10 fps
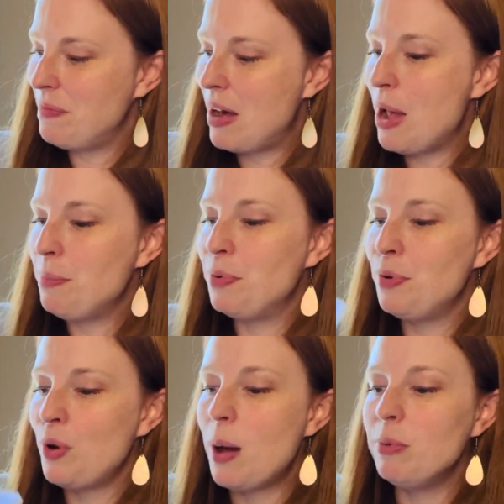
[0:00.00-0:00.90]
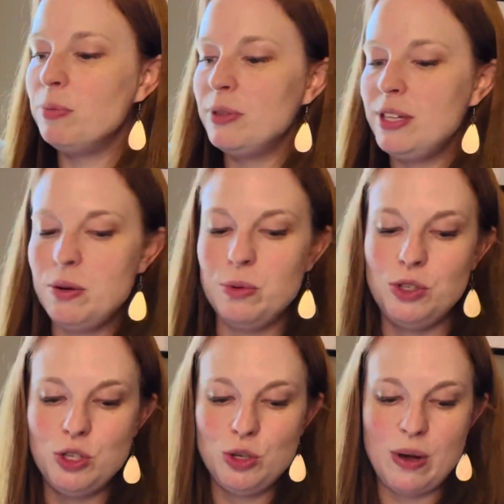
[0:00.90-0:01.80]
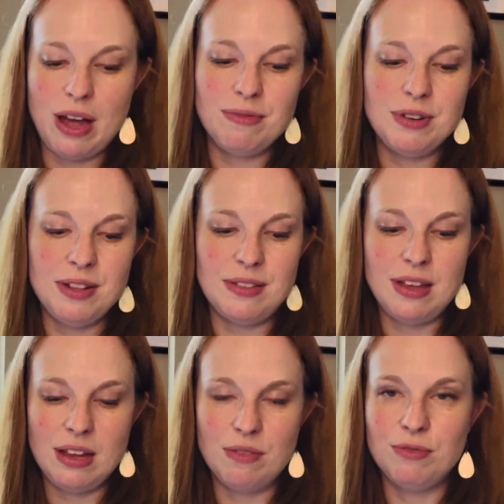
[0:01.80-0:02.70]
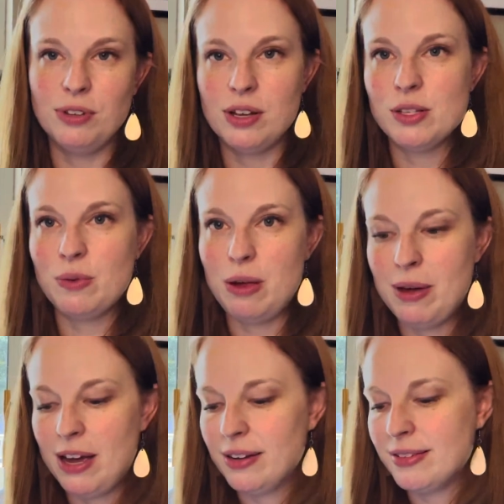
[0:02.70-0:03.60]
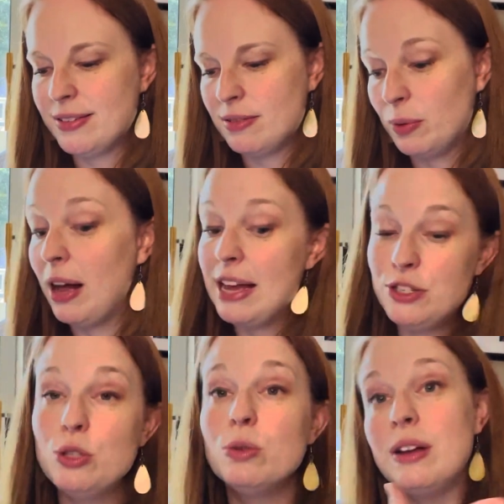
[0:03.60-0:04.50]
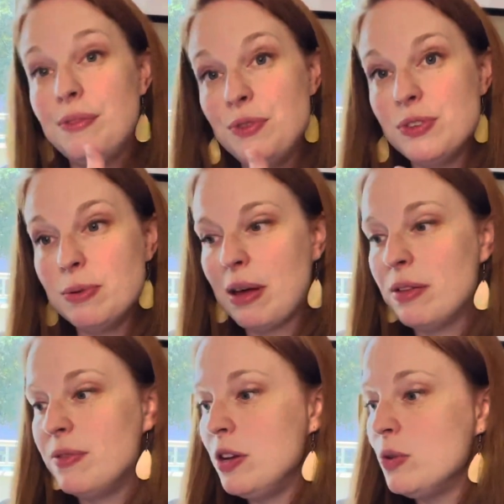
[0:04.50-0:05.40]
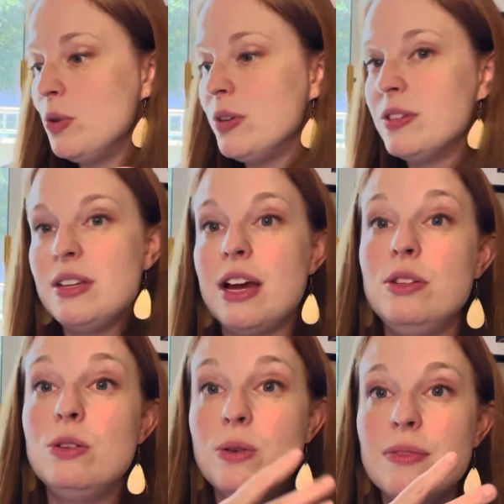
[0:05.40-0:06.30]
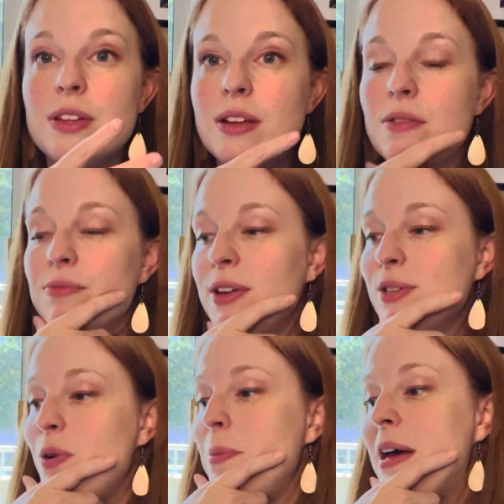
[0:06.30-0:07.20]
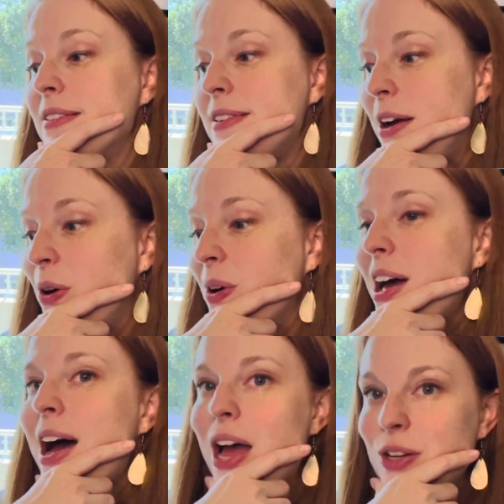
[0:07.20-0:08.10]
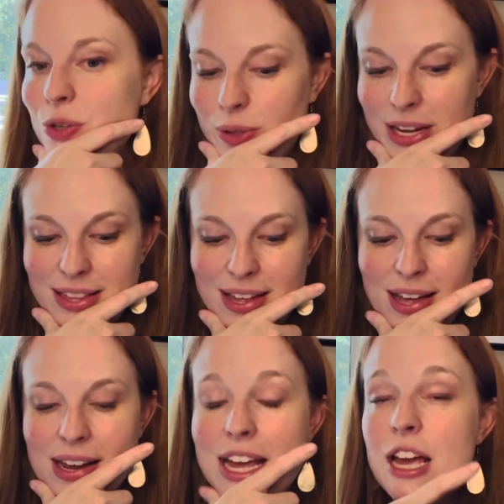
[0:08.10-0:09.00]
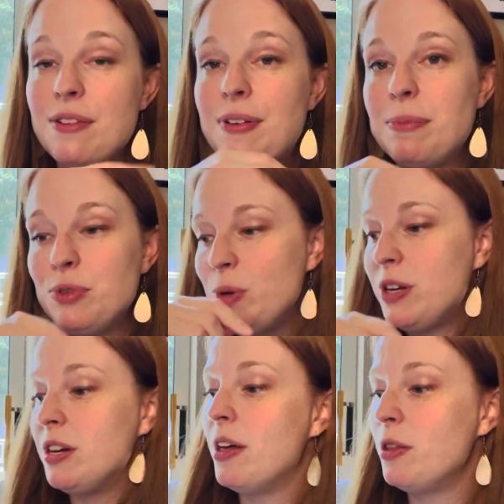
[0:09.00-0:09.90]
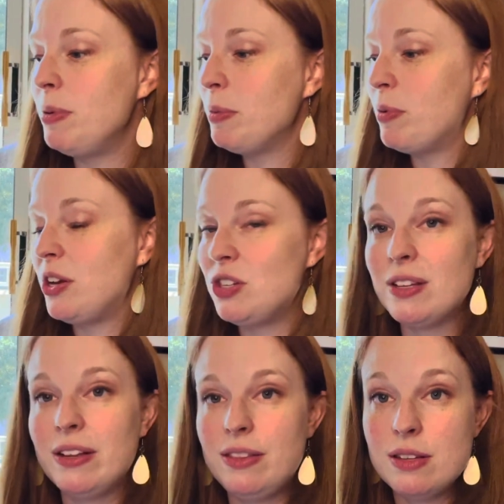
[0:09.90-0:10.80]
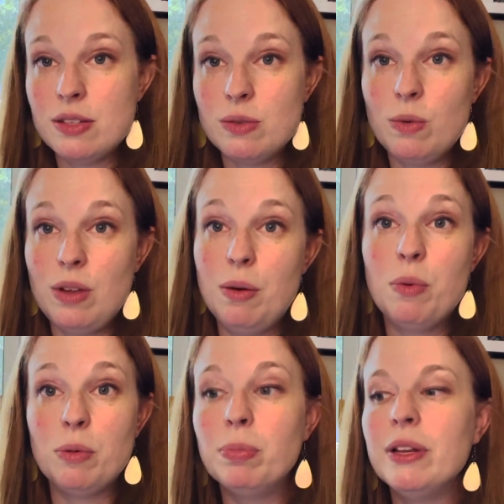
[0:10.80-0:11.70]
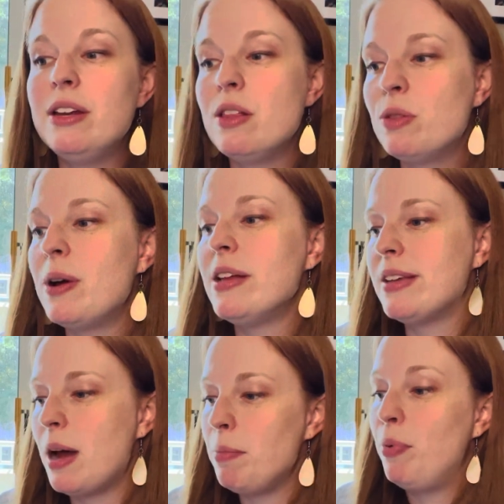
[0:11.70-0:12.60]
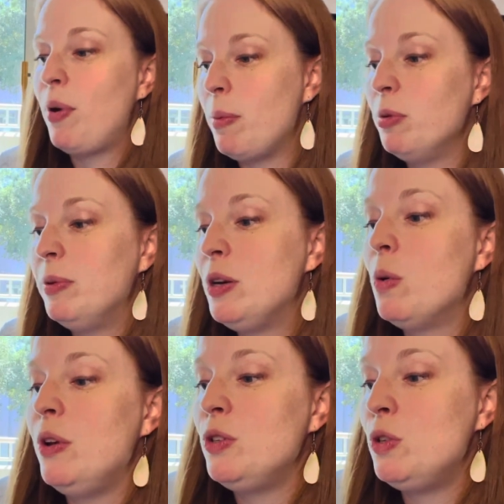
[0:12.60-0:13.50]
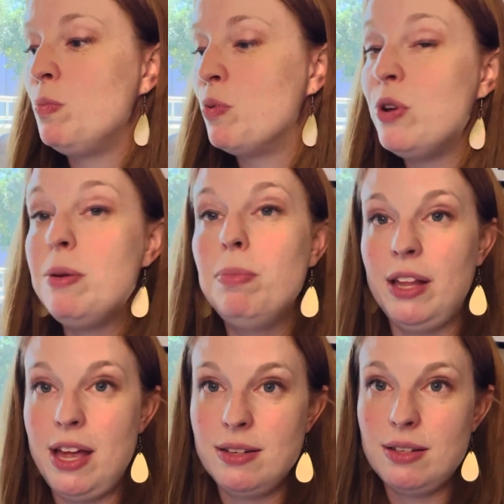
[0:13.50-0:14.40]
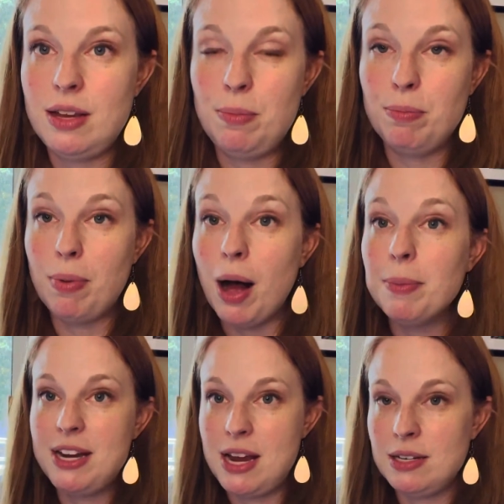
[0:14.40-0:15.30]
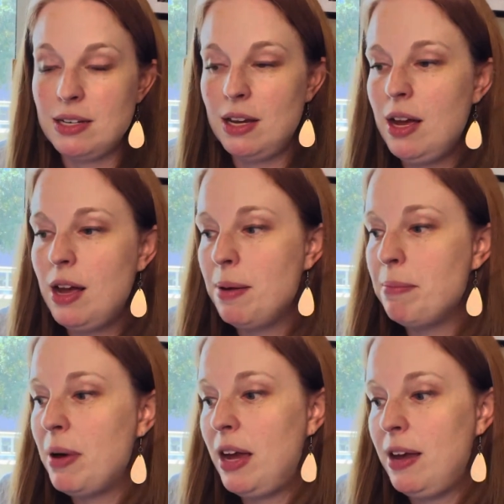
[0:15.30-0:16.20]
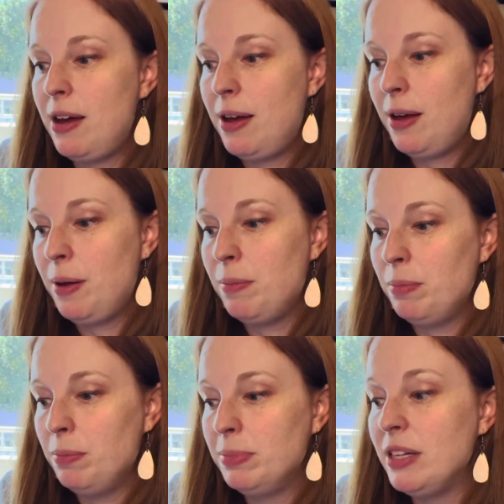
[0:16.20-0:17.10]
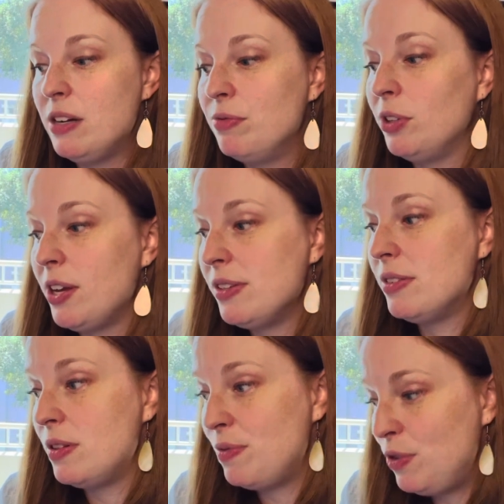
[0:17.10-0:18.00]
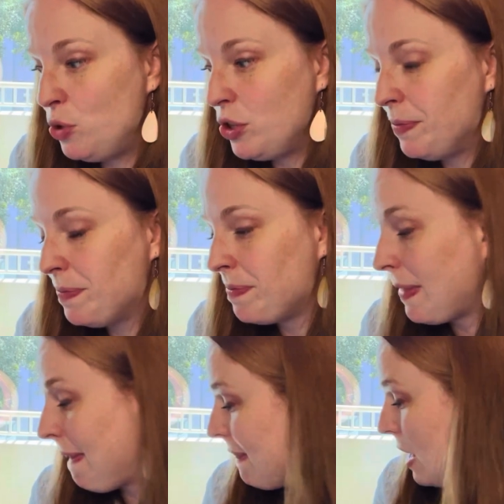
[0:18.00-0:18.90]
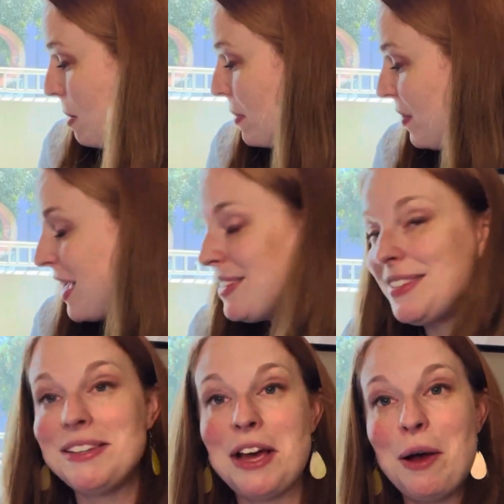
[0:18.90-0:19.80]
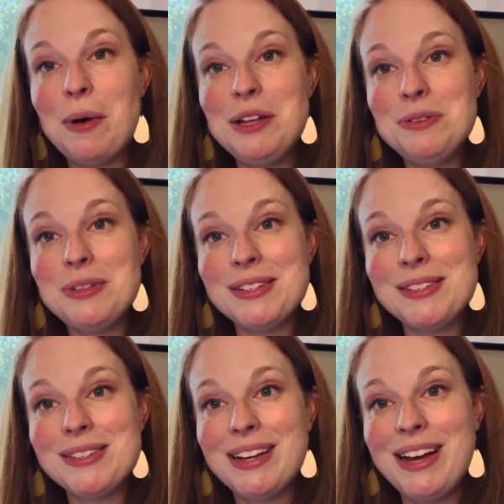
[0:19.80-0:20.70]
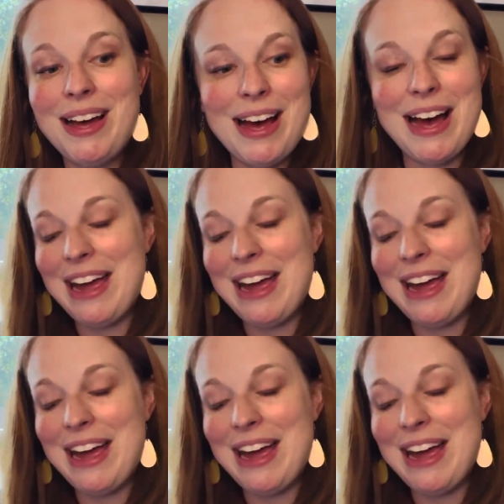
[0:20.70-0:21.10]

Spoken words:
I probably would do everything in floss away bags. Well, I do, if you've seen my other videos, you can see I do everything in floss away bags now. I do like that. If I'm doing another big project like this with blended threads, I'm probably going to pre-blend and bobbinate my blended flosses in the future. But that's how I do this. I